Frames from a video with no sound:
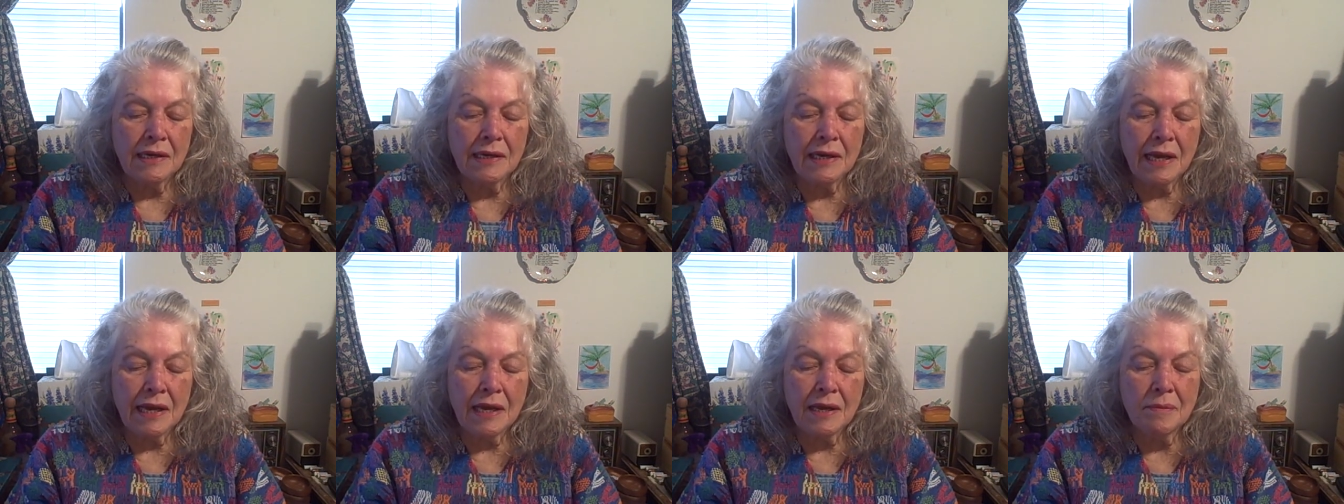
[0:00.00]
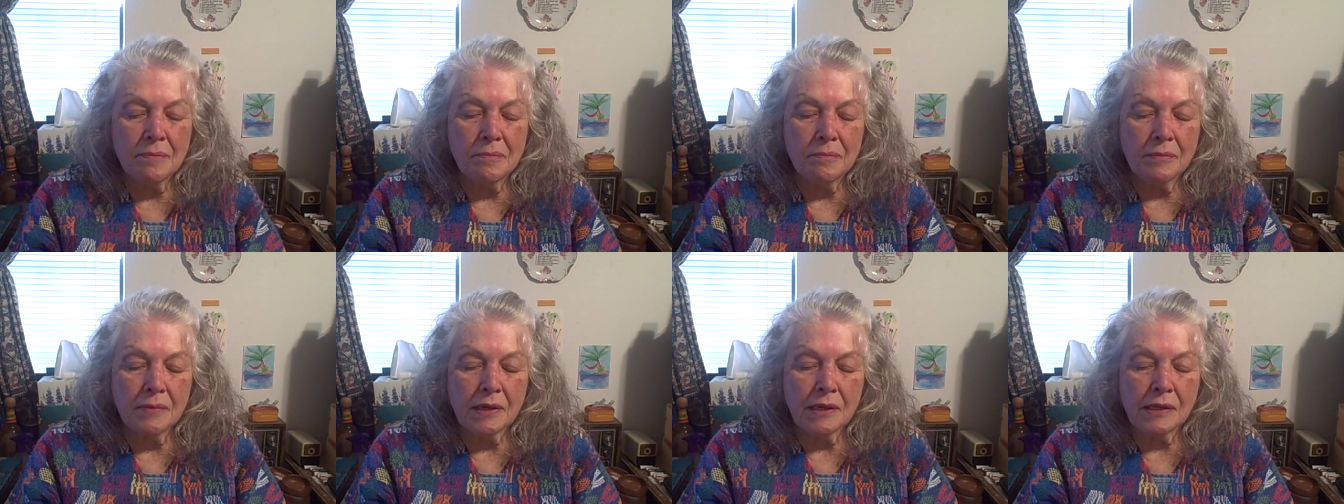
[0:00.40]

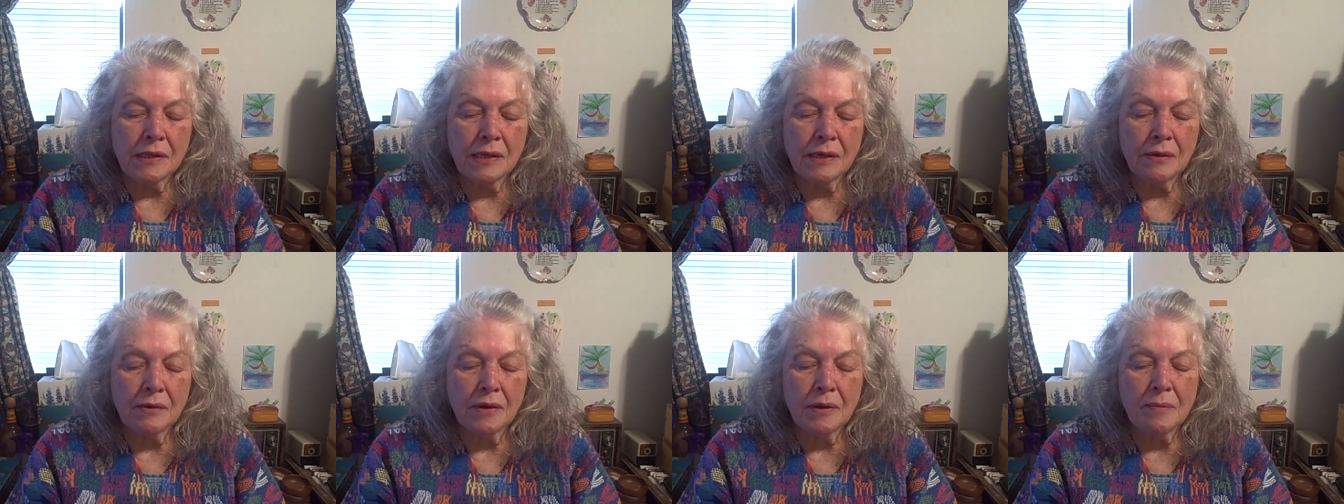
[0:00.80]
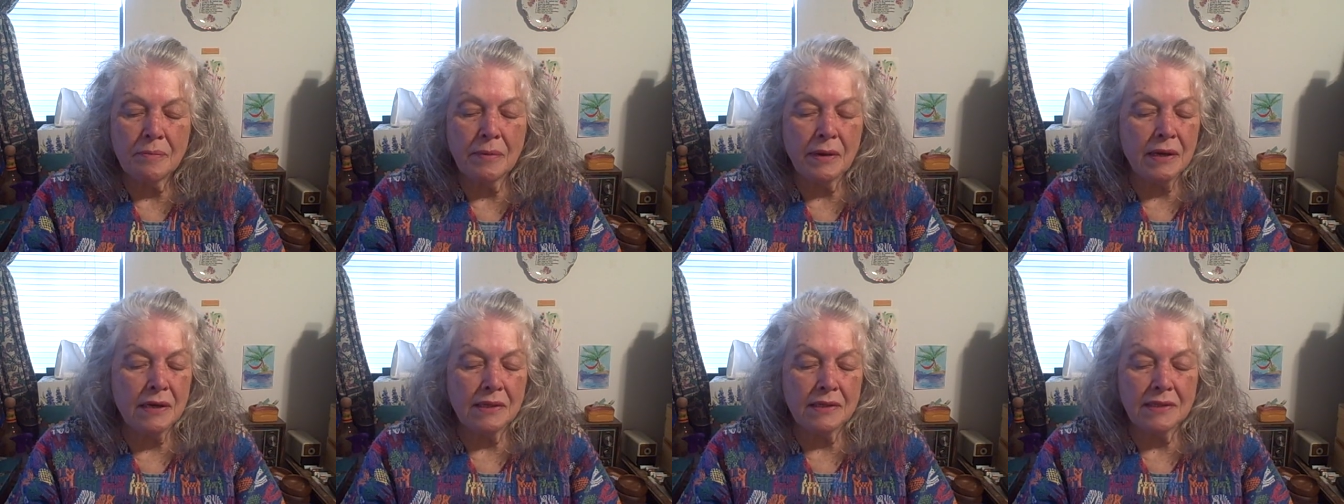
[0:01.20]
Dame Clara
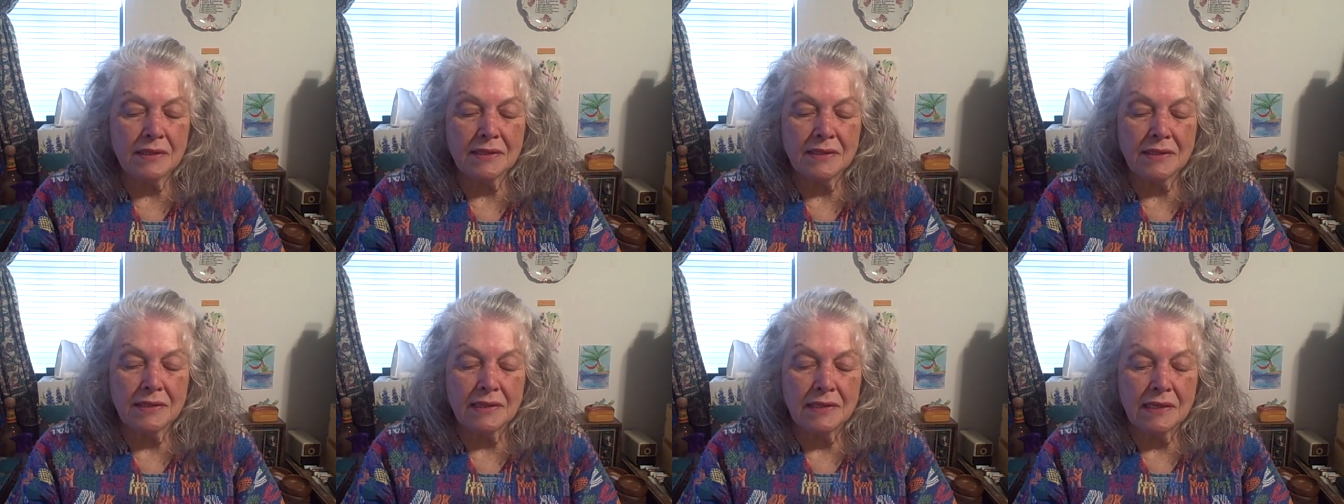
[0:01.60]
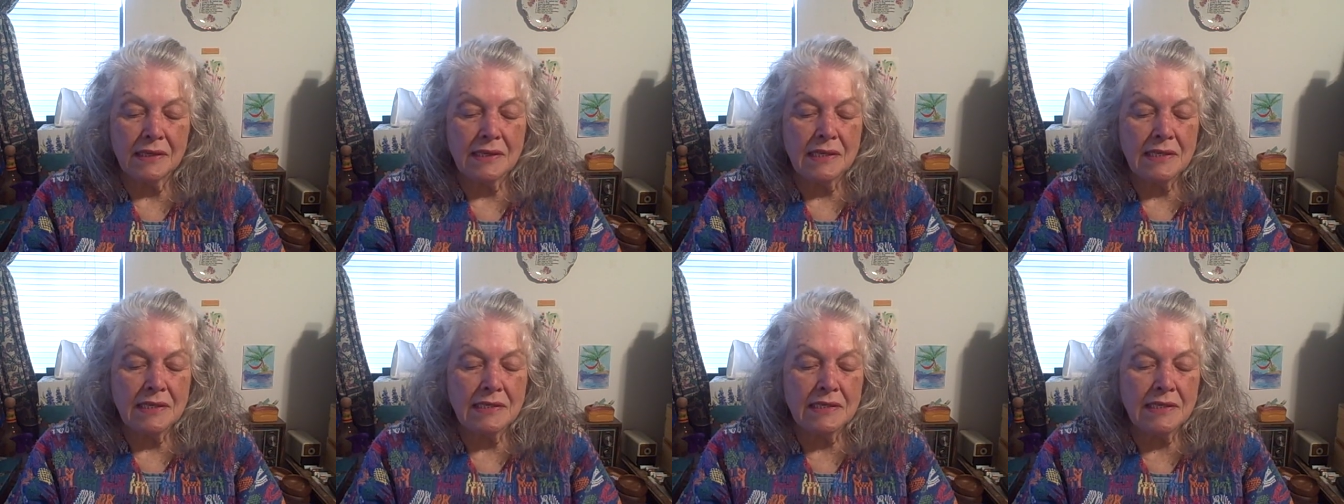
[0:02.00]
Butt
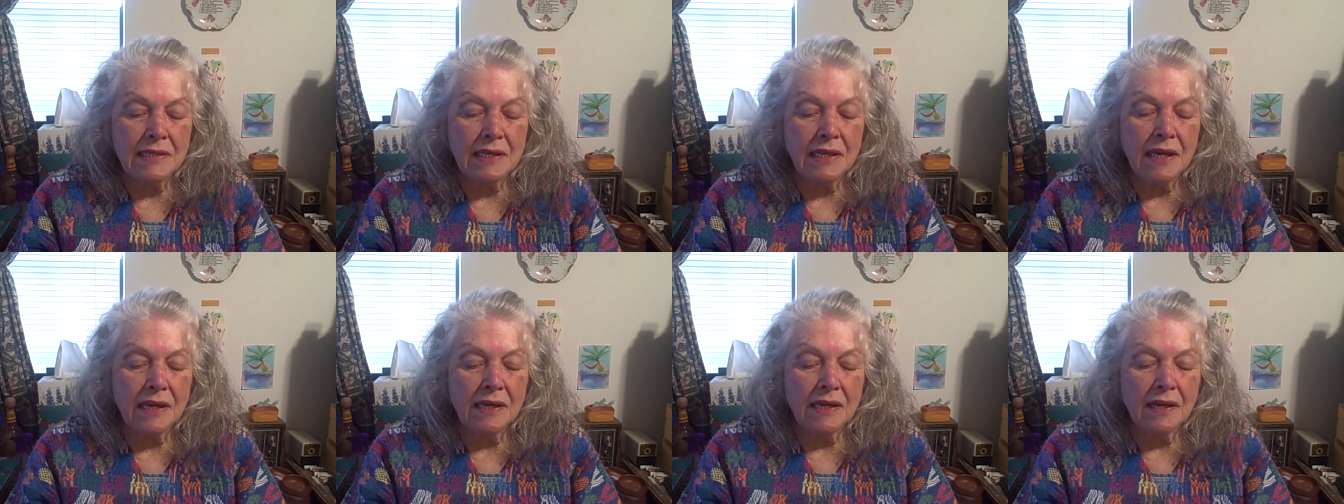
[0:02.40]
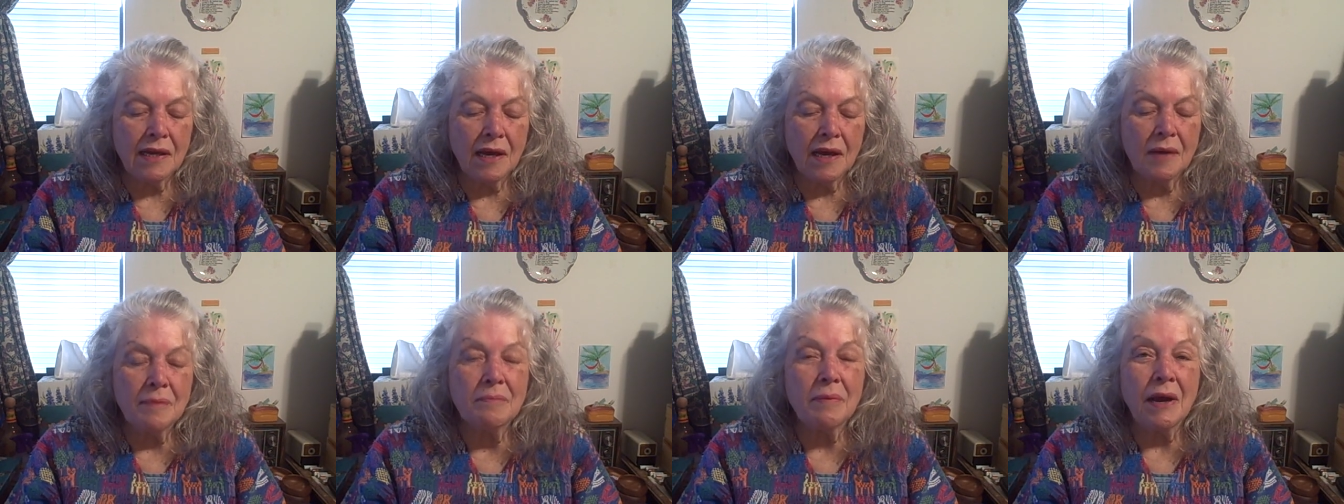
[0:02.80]
singing
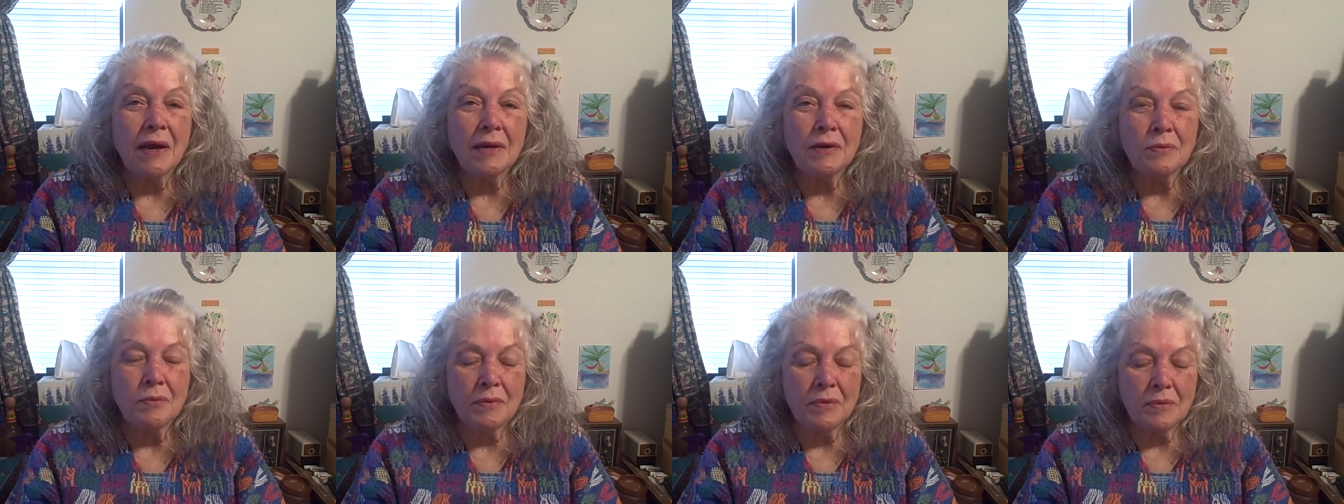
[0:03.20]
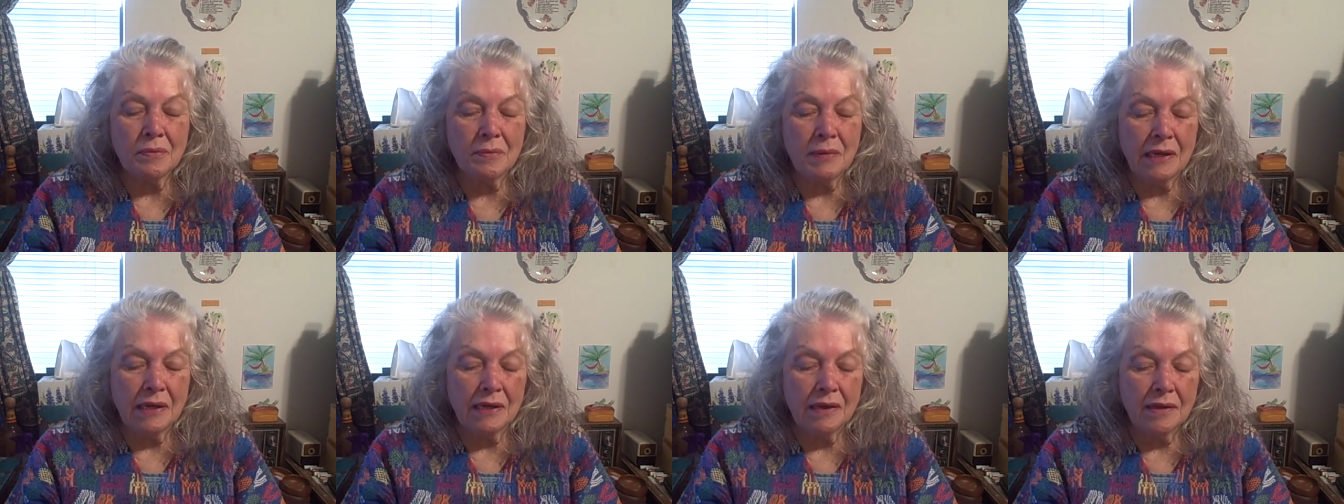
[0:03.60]
Abide With
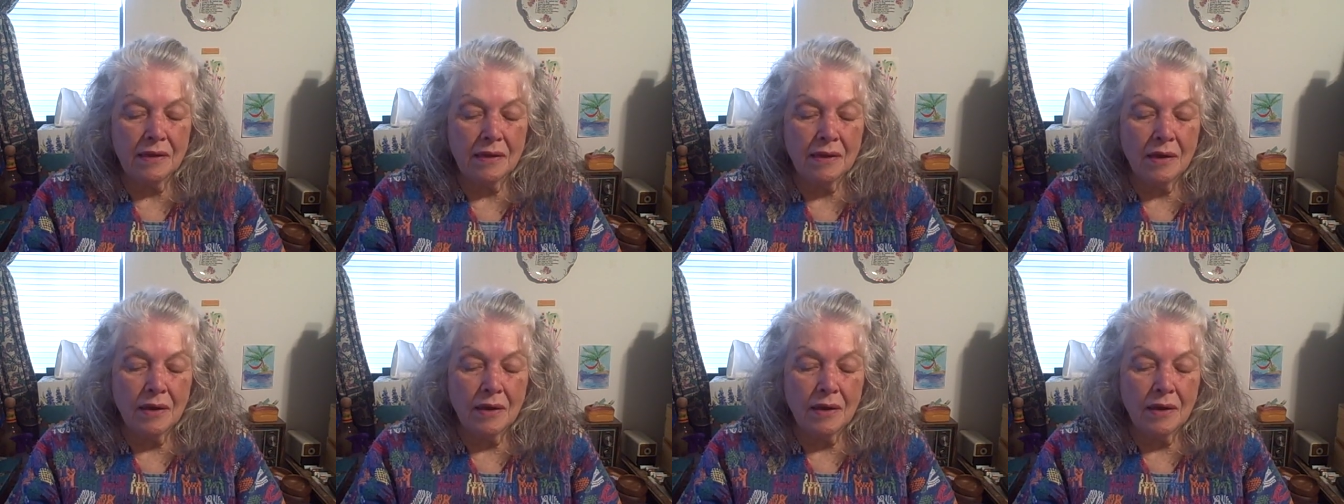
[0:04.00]
Me